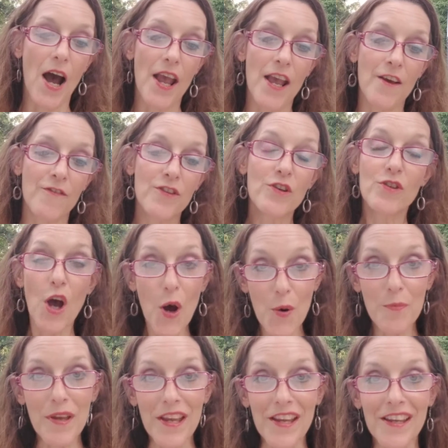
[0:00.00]
If you know
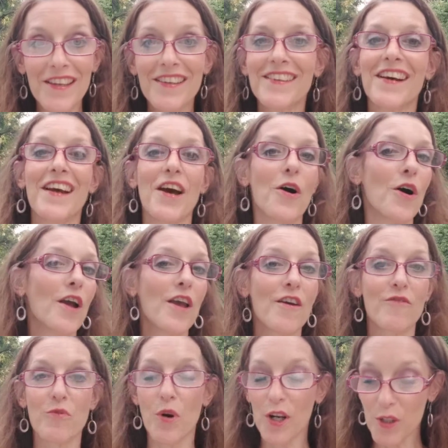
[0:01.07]
me or
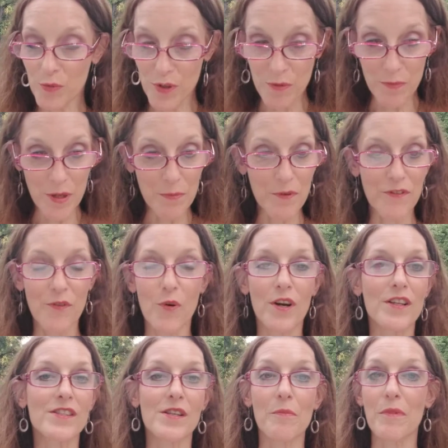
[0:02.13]
have worked with me before
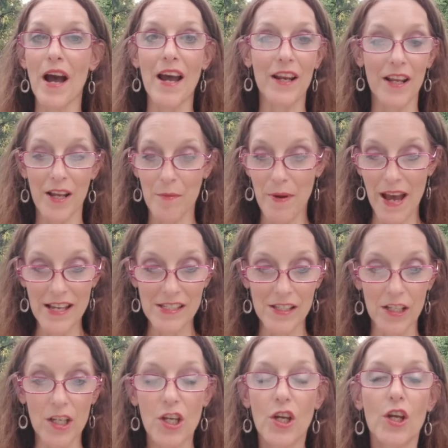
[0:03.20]
in some kind of
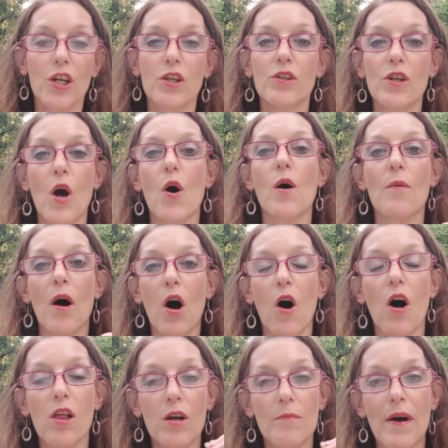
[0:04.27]
capacity, you know I'm
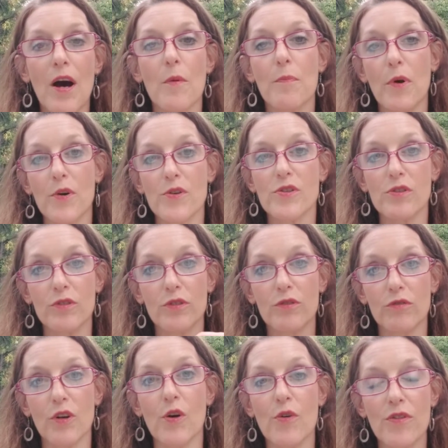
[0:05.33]
all about personal
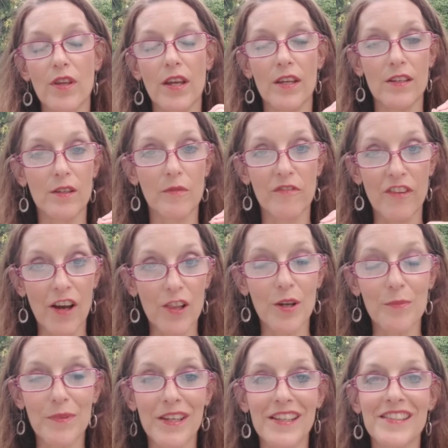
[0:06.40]
growth and
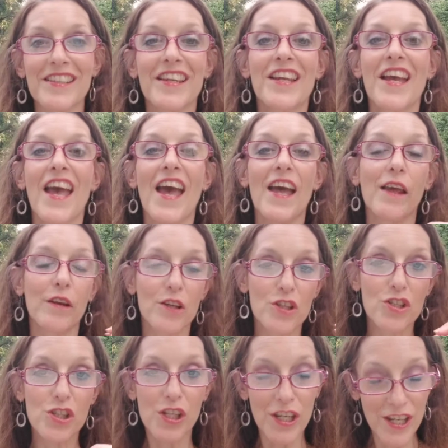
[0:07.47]
development and
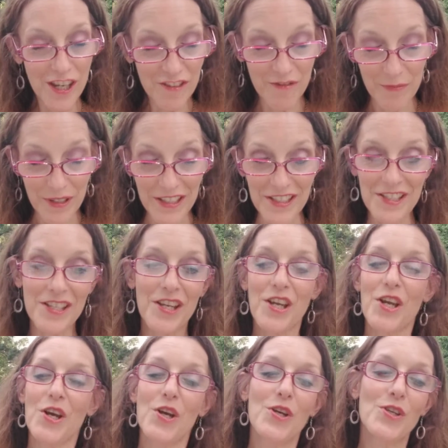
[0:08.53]
achievement.
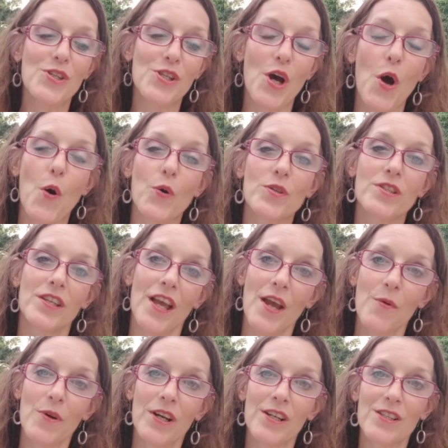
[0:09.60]
So today
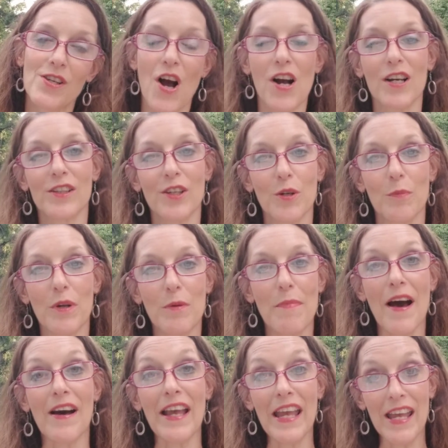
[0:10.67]
we're going to talk a little bit
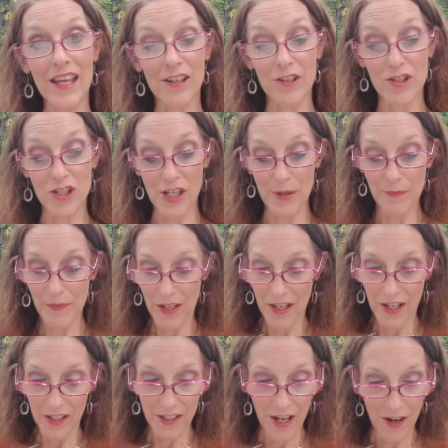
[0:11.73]
about energy.
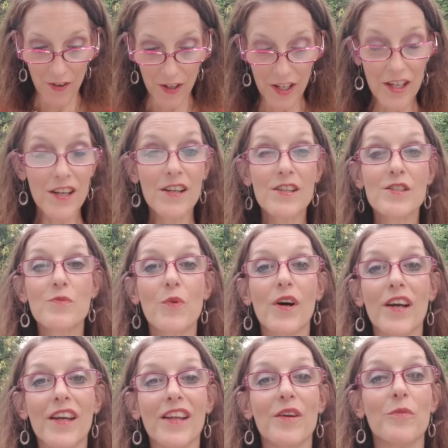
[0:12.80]
Now, here's
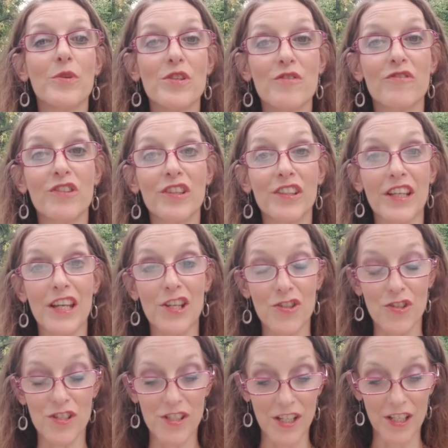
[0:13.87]
what was really
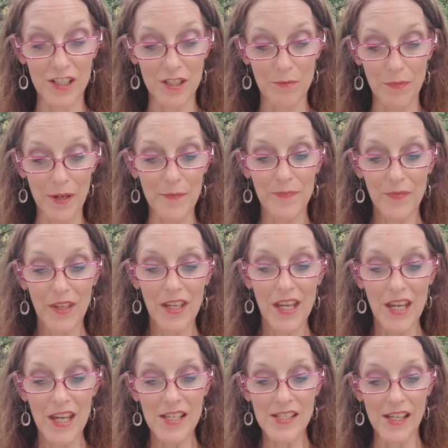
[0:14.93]
interesting to me.
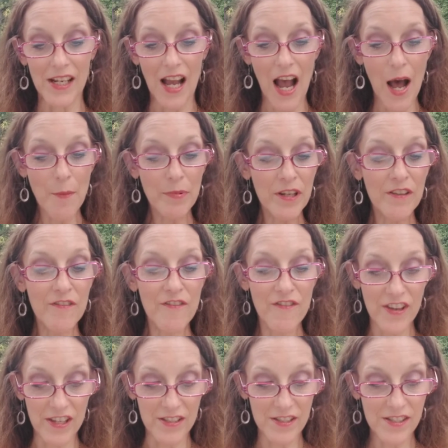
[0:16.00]
He said, I'm
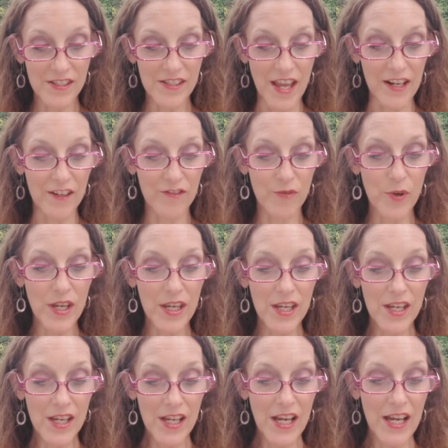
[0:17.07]
convinced that if
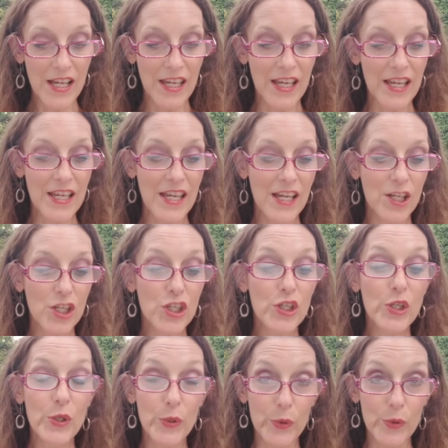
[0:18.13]
we can get
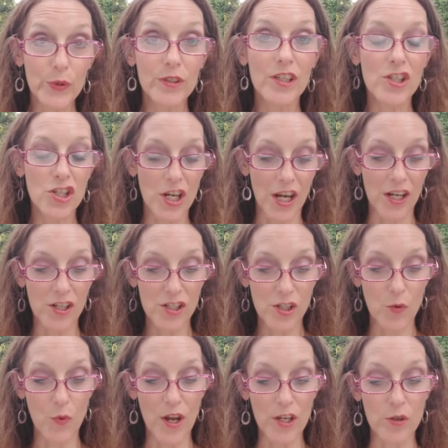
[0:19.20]
you to change the
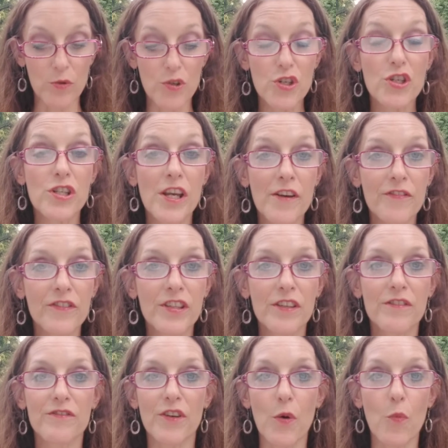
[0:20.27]
way you shift
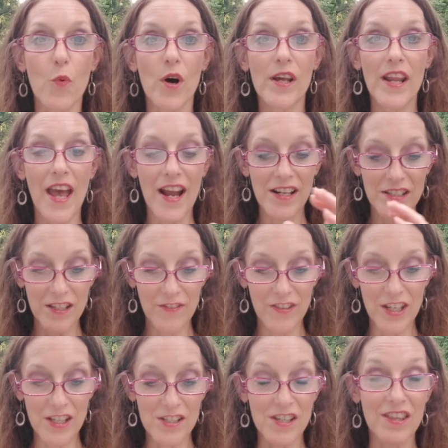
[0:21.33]
from one
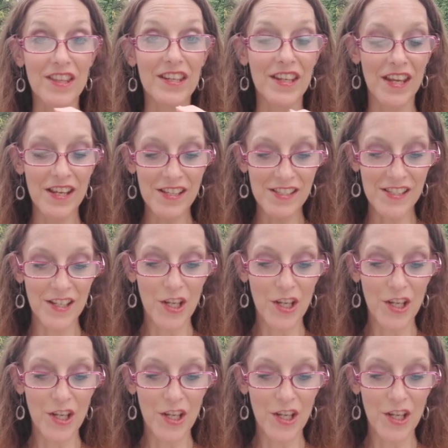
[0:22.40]
activity to the next,